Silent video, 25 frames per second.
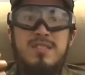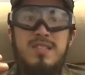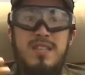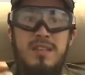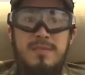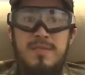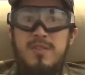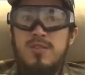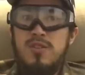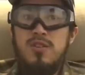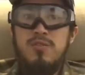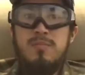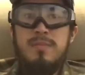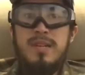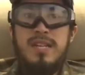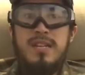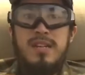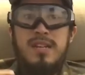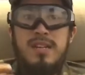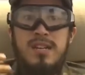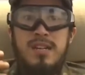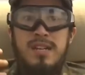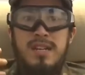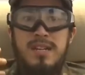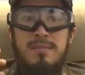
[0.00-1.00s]
if you know me,
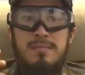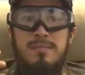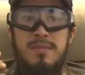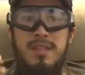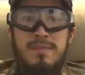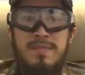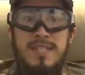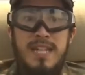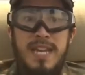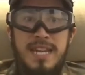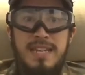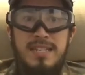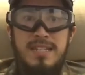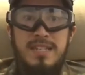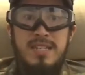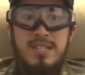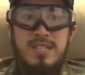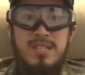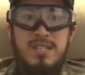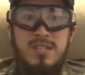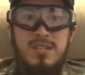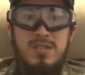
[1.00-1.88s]
I am left-handed.